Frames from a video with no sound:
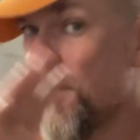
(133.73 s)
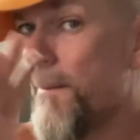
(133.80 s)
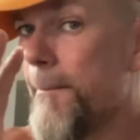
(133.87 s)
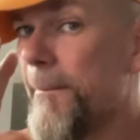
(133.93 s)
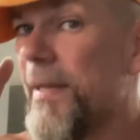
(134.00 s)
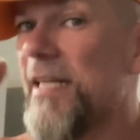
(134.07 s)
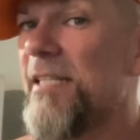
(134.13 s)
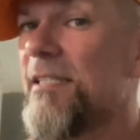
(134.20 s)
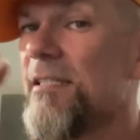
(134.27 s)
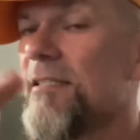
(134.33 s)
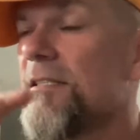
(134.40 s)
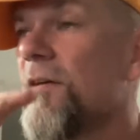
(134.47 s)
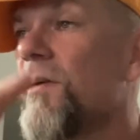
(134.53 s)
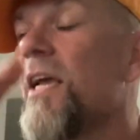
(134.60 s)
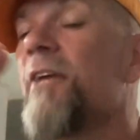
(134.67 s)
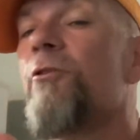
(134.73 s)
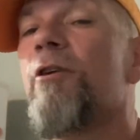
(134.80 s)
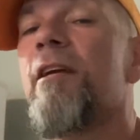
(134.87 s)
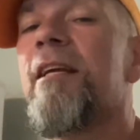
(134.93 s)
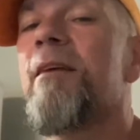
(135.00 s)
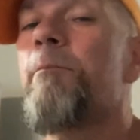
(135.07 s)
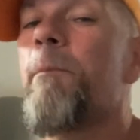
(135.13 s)
amazing stuff. And you're
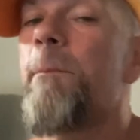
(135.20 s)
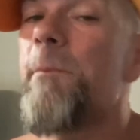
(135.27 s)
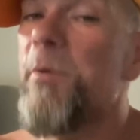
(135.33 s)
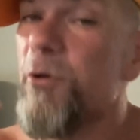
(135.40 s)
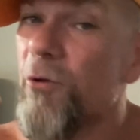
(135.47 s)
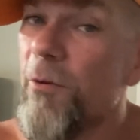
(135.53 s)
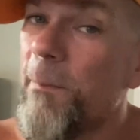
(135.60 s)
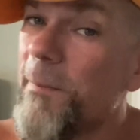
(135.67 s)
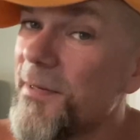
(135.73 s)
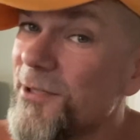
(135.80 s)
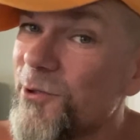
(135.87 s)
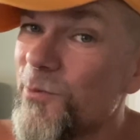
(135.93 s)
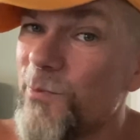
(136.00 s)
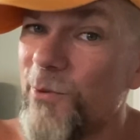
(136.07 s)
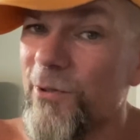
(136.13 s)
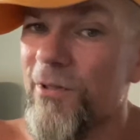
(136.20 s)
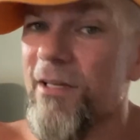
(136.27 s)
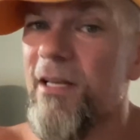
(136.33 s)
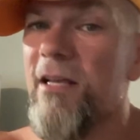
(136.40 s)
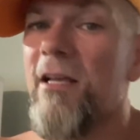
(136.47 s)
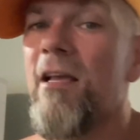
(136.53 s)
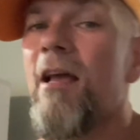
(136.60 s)
gonna build muscle bulk
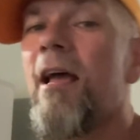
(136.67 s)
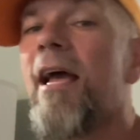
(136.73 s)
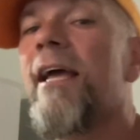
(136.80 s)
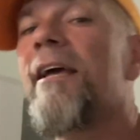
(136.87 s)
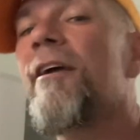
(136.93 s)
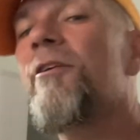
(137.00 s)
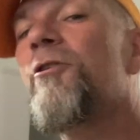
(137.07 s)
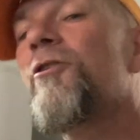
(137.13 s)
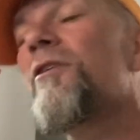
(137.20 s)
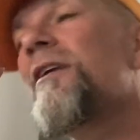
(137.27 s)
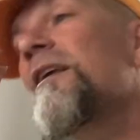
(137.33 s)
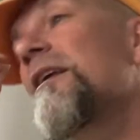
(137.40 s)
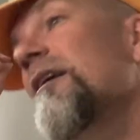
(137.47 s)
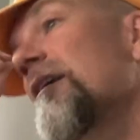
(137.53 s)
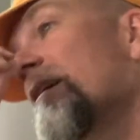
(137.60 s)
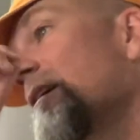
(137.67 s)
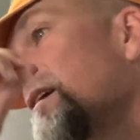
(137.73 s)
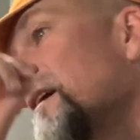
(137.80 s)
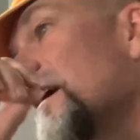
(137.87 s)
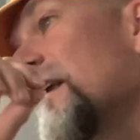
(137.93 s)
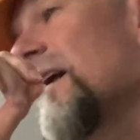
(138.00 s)
and you're gonna get cut.